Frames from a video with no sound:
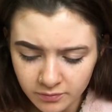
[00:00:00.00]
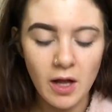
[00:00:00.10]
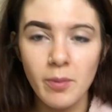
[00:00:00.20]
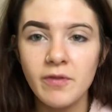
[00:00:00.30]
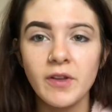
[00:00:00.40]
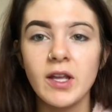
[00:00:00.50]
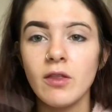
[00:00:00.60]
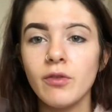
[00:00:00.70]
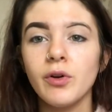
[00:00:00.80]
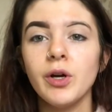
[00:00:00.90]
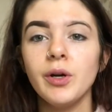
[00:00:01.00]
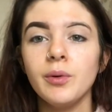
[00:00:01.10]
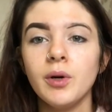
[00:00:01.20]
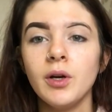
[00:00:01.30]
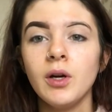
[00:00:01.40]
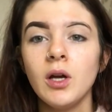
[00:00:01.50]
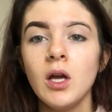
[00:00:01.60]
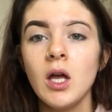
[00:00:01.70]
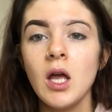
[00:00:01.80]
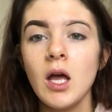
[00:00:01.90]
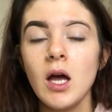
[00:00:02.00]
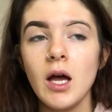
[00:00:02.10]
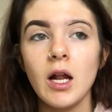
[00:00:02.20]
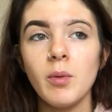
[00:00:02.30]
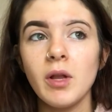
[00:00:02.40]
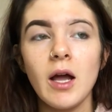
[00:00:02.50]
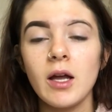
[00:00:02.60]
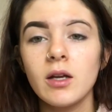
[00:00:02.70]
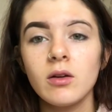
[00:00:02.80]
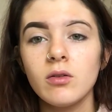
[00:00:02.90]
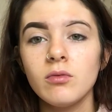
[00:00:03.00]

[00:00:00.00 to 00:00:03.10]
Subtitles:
I'll be flicking through and I'll be like,